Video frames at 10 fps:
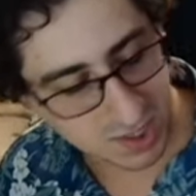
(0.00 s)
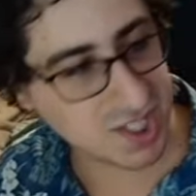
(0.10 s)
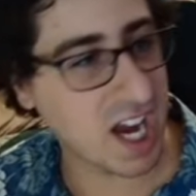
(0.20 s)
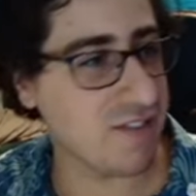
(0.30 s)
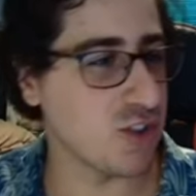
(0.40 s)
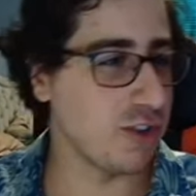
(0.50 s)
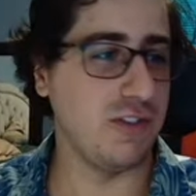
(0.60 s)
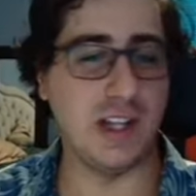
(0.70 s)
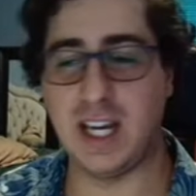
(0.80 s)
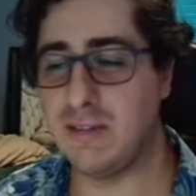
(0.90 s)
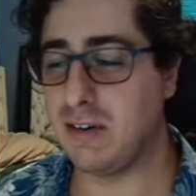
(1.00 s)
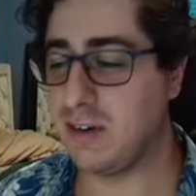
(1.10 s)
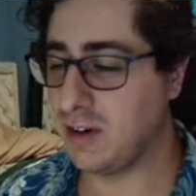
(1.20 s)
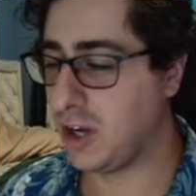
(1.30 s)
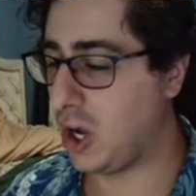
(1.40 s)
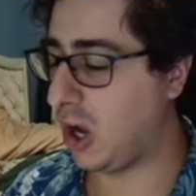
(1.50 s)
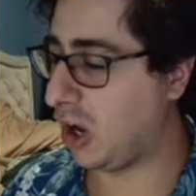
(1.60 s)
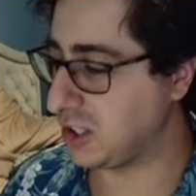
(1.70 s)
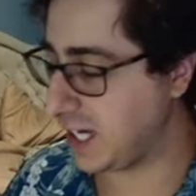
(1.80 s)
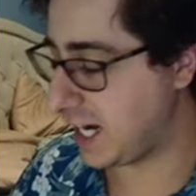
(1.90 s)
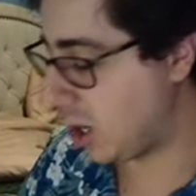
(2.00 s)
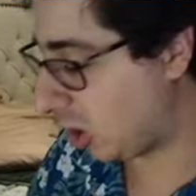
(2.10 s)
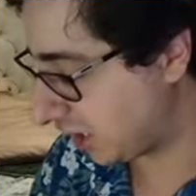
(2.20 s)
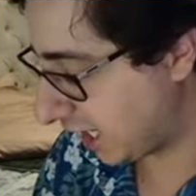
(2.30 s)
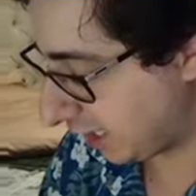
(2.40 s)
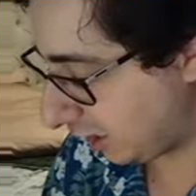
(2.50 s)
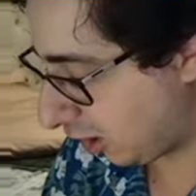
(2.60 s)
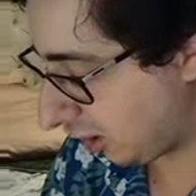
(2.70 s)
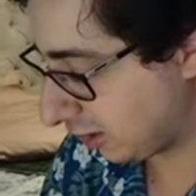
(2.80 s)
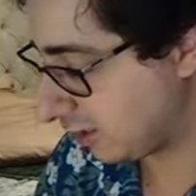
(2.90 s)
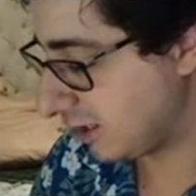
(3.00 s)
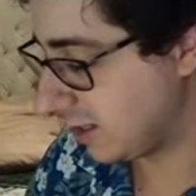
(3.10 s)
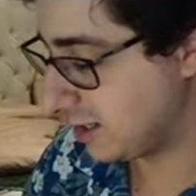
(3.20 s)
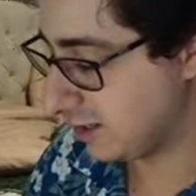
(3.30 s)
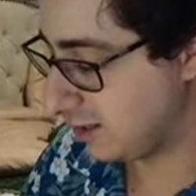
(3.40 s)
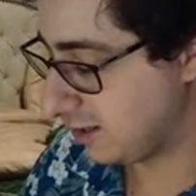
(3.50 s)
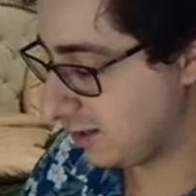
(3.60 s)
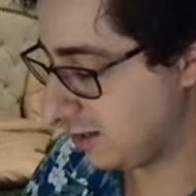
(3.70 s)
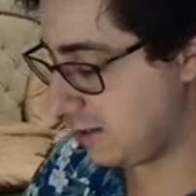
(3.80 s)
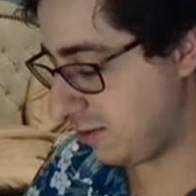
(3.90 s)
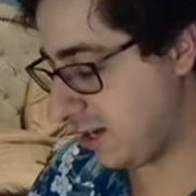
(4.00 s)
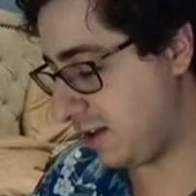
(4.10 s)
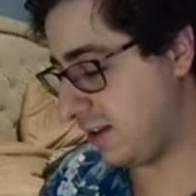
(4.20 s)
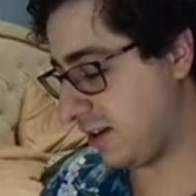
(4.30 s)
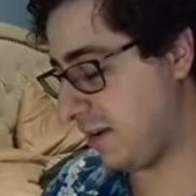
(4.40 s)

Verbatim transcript: Savor the flavor all day, all night long. Three to,